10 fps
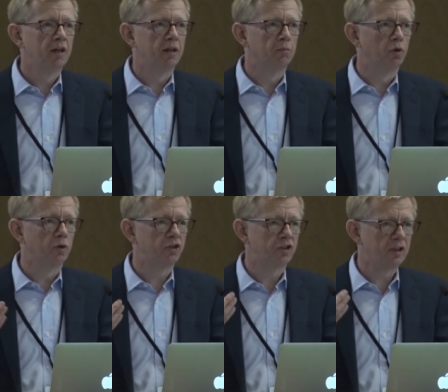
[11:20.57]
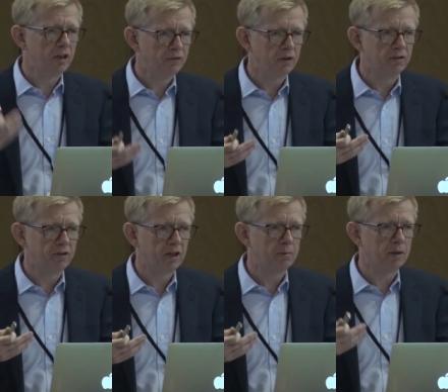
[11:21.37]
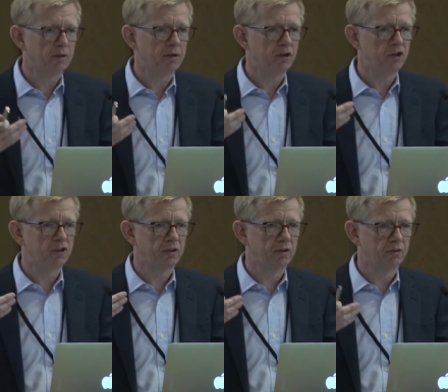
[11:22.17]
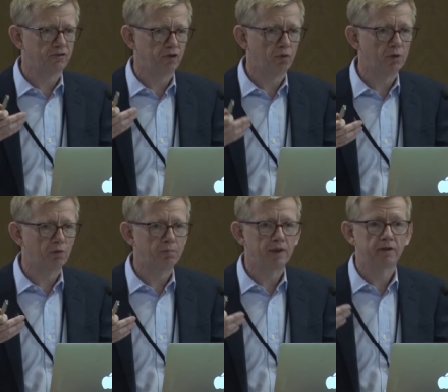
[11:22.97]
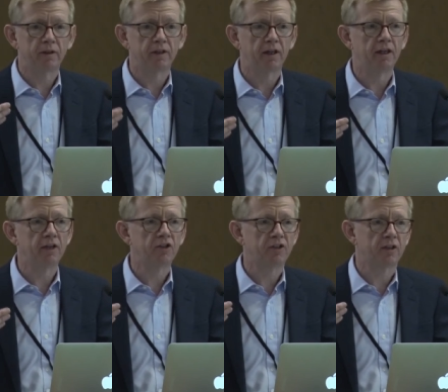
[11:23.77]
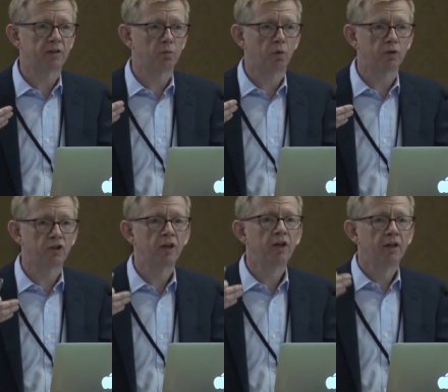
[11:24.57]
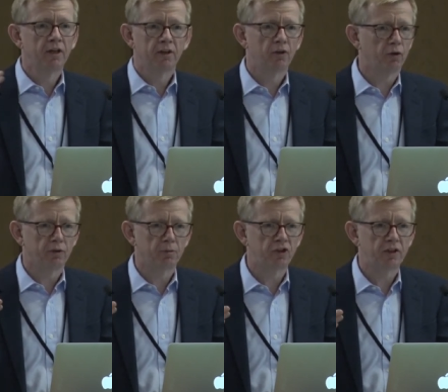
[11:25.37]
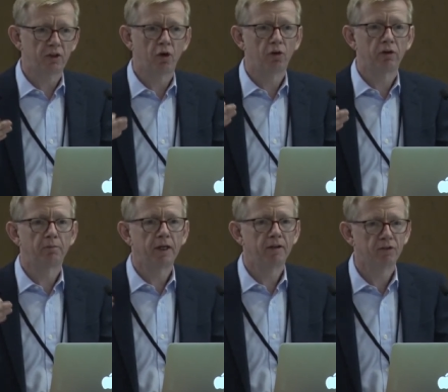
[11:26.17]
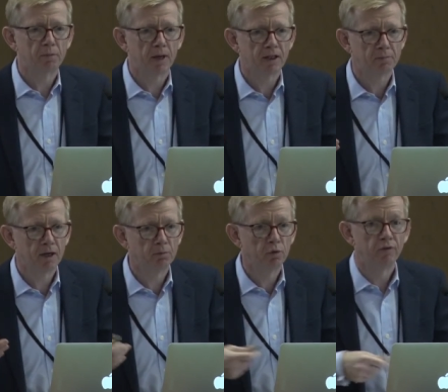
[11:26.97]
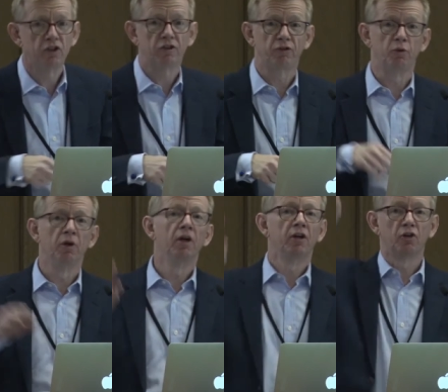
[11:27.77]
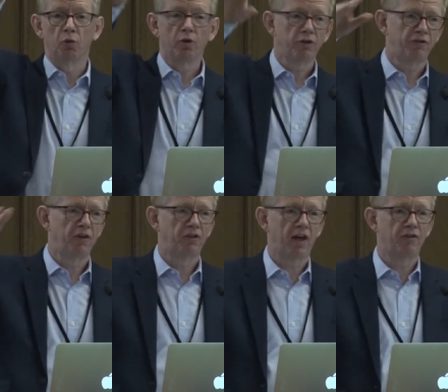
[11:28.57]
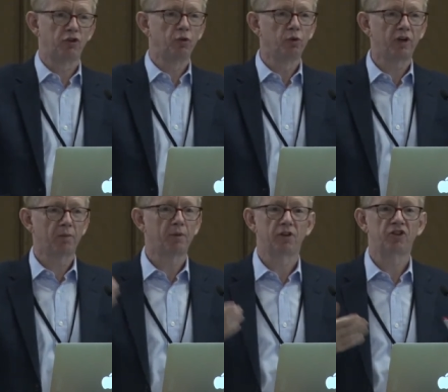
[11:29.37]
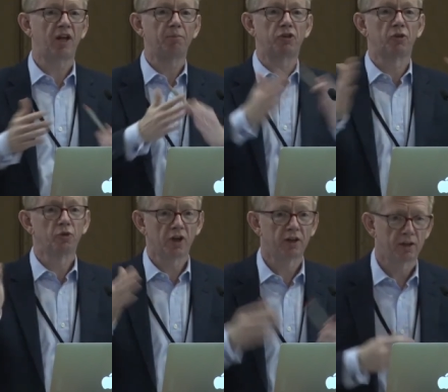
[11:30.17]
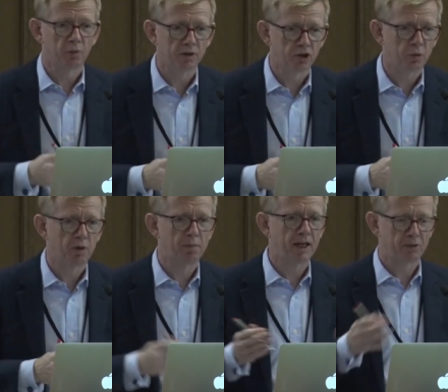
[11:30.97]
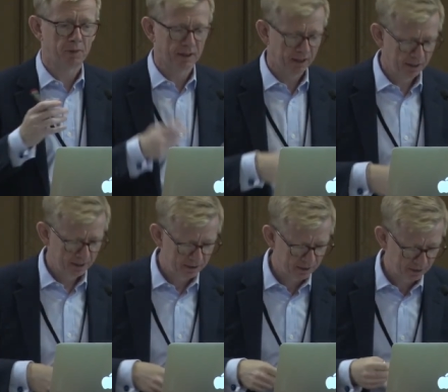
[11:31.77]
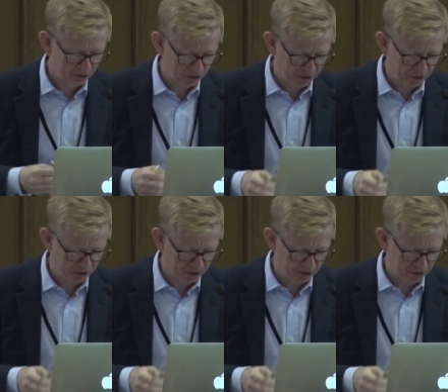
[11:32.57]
The more significant thing about this phenomenal building is that it was Gotham City Hall in many of the Batman movies. If you go onto Fifth Avenue, look up at the steps, those are the ones where Batman did his